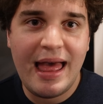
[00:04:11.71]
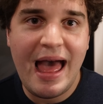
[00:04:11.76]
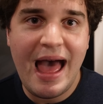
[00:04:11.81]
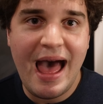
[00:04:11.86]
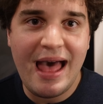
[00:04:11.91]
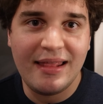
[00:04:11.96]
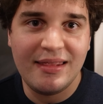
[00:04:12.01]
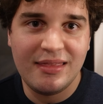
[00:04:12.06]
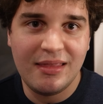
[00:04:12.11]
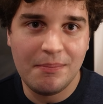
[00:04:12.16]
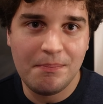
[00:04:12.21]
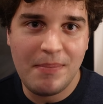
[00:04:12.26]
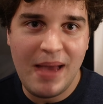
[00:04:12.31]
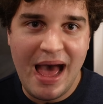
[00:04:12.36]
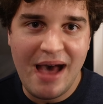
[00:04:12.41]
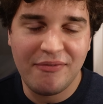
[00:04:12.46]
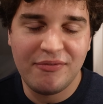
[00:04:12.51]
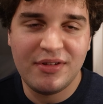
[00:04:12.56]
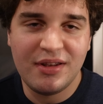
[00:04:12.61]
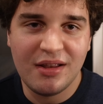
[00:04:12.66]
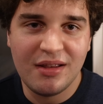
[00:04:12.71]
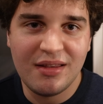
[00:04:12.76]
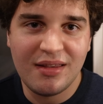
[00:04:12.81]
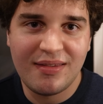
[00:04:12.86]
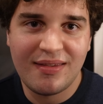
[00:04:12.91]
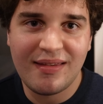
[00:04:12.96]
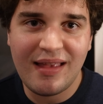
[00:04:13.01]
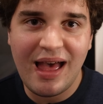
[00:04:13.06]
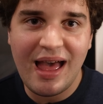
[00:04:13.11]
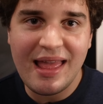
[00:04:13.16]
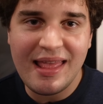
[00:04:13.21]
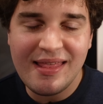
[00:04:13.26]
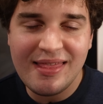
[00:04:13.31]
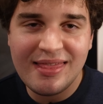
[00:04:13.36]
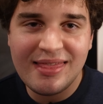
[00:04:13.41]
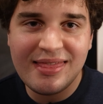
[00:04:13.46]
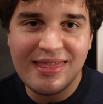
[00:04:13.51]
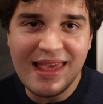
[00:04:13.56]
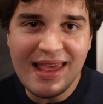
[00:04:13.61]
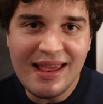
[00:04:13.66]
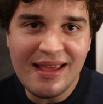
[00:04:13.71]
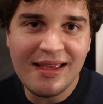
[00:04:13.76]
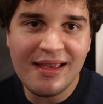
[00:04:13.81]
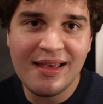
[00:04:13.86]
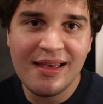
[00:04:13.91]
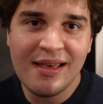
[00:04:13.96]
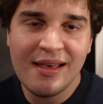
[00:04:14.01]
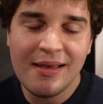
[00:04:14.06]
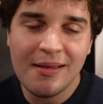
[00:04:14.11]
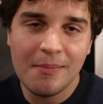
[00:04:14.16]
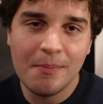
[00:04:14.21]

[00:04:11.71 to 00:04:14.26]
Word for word: at the BAFTAs, I think